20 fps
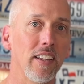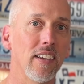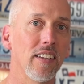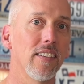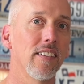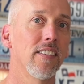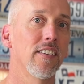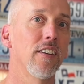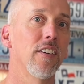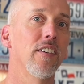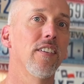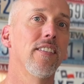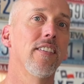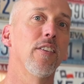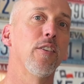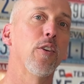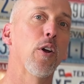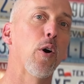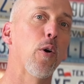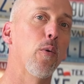concerns. You
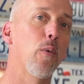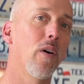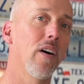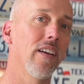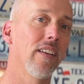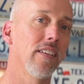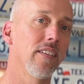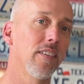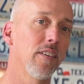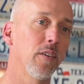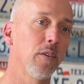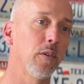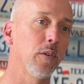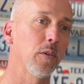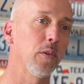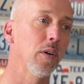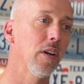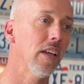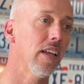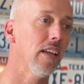don't want
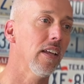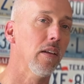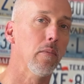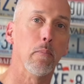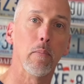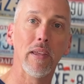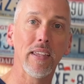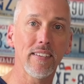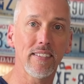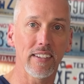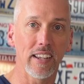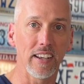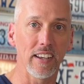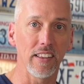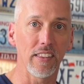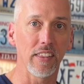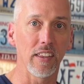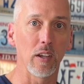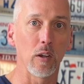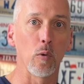to miss
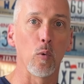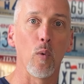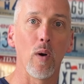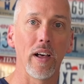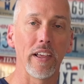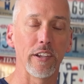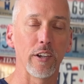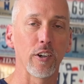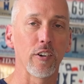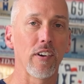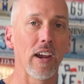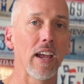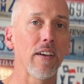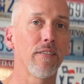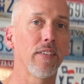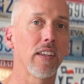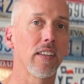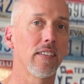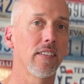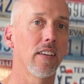anything while you're
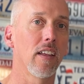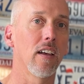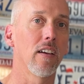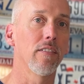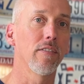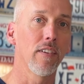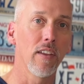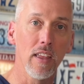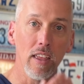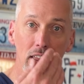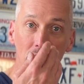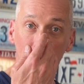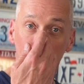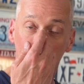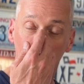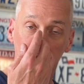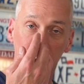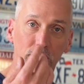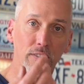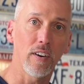graphing stuff.
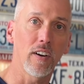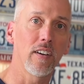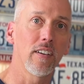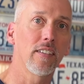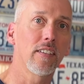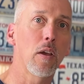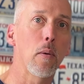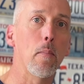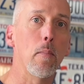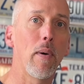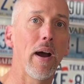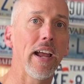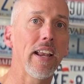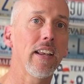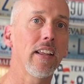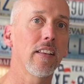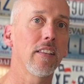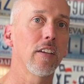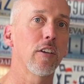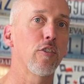Now, as far as
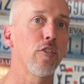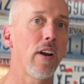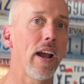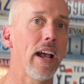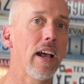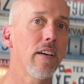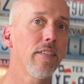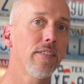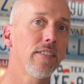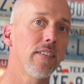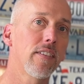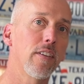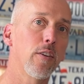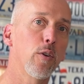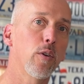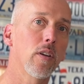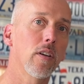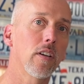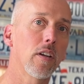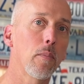combining the graphs, you
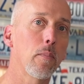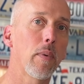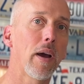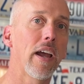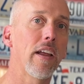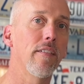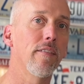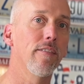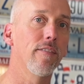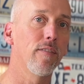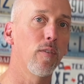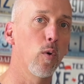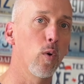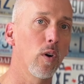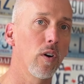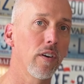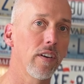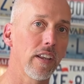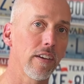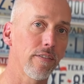can combine
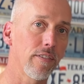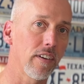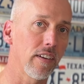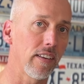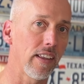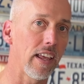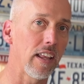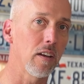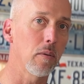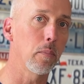4 different data